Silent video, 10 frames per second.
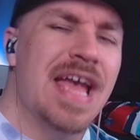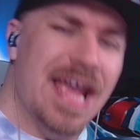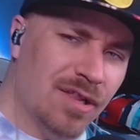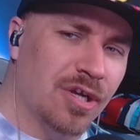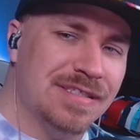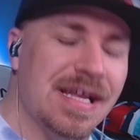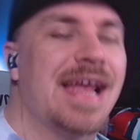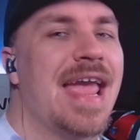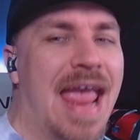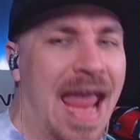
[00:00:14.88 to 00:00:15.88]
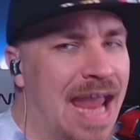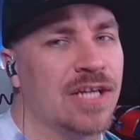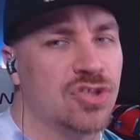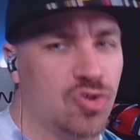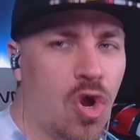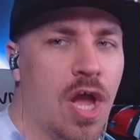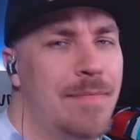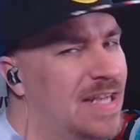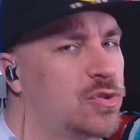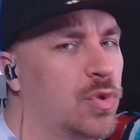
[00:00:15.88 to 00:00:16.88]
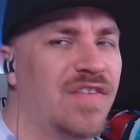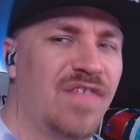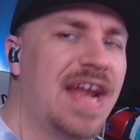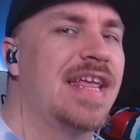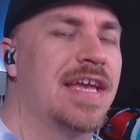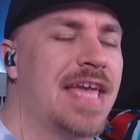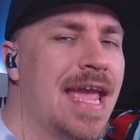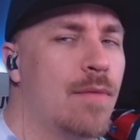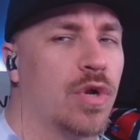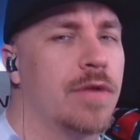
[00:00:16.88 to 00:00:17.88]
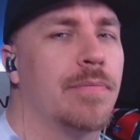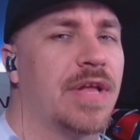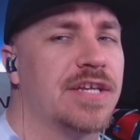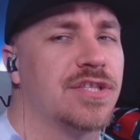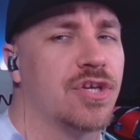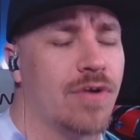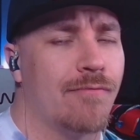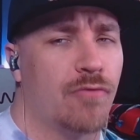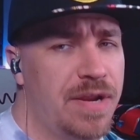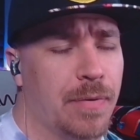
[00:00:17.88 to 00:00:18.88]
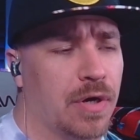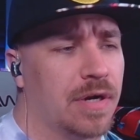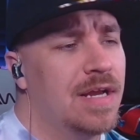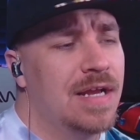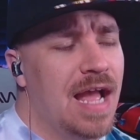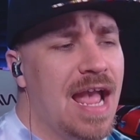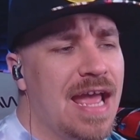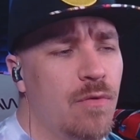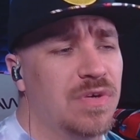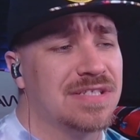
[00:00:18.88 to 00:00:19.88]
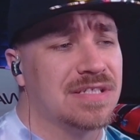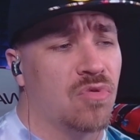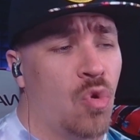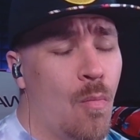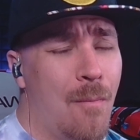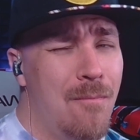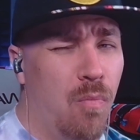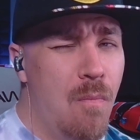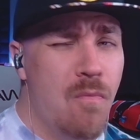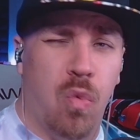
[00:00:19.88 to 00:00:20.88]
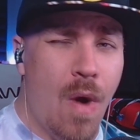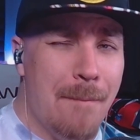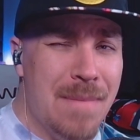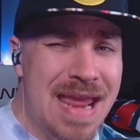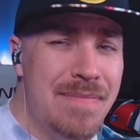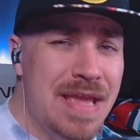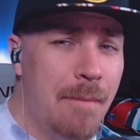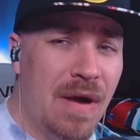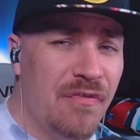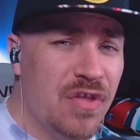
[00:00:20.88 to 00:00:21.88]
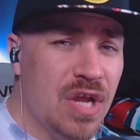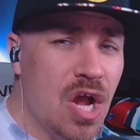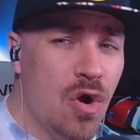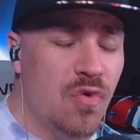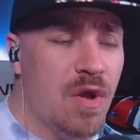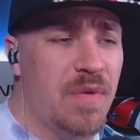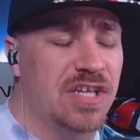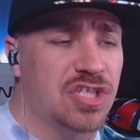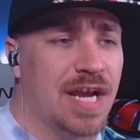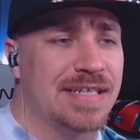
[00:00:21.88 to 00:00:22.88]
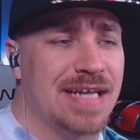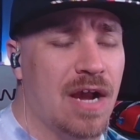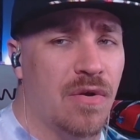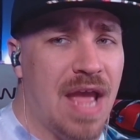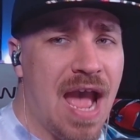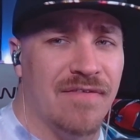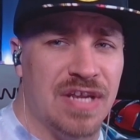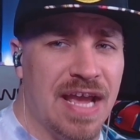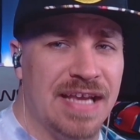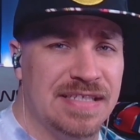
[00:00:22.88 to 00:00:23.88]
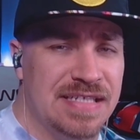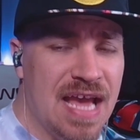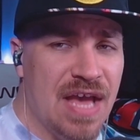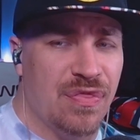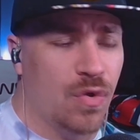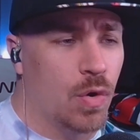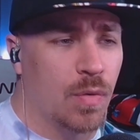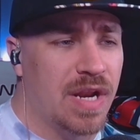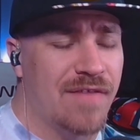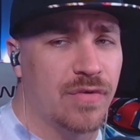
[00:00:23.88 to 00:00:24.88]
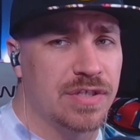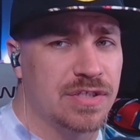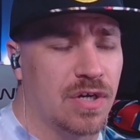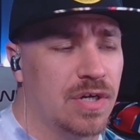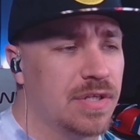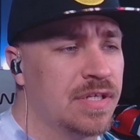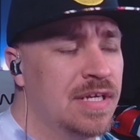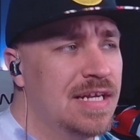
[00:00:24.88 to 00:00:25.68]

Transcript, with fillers: it looks like a hand-drawn Metroidvania game where you play as the Grim Reaper. And it was mm, what maybe a month ago that we checked out Have a Nice Death or whatever it's called.